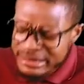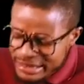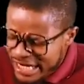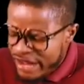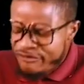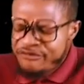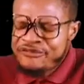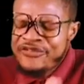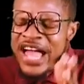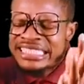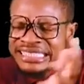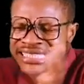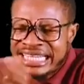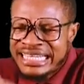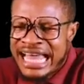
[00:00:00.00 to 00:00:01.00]
The
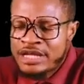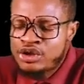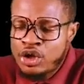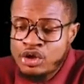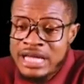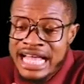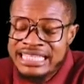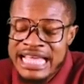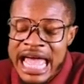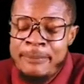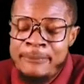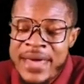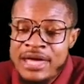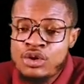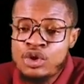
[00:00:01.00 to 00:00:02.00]
first thing I told you that I
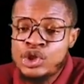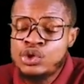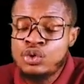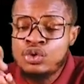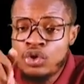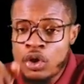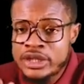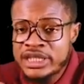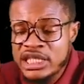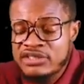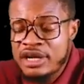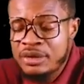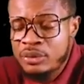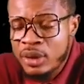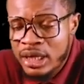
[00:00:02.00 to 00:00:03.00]
beg you should note is
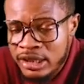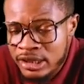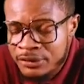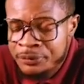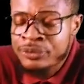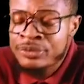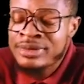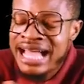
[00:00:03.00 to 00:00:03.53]
very quickly.